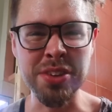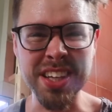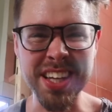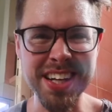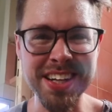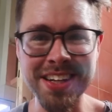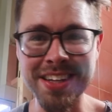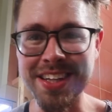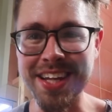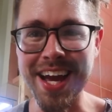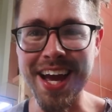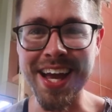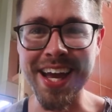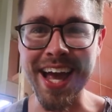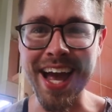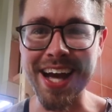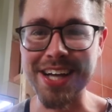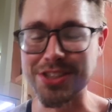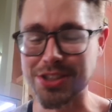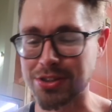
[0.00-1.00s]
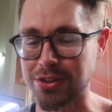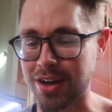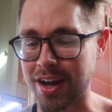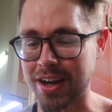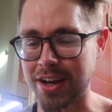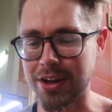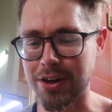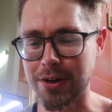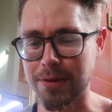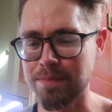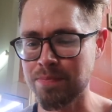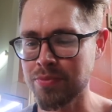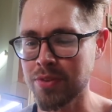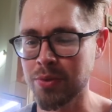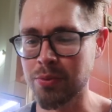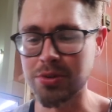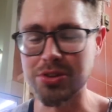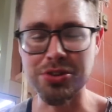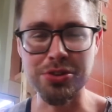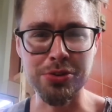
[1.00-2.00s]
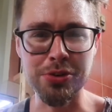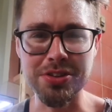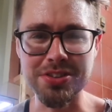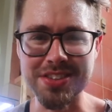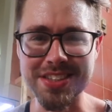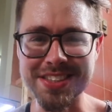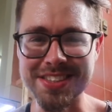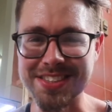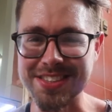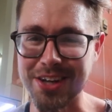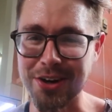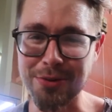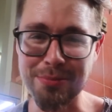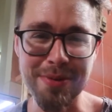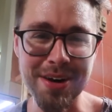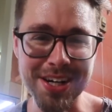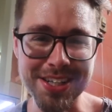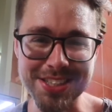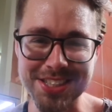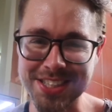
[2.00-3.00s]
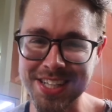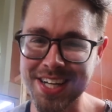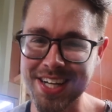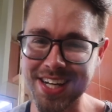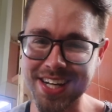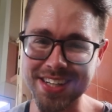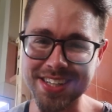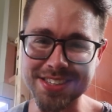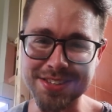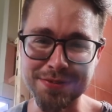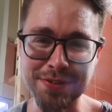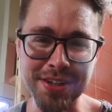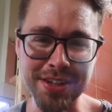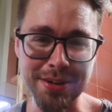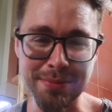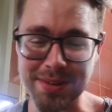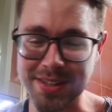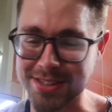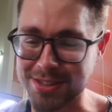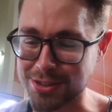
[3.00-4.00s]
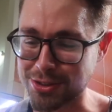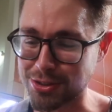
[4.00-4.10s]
yin and yang action right here, which you're gonna see so much in this Vietnamese